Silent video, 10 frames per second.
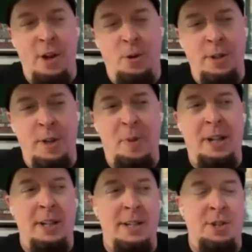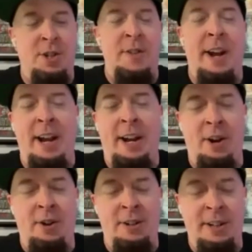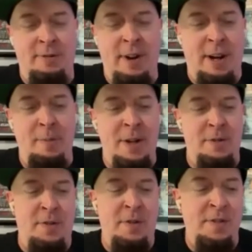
the only politician that I currently recommend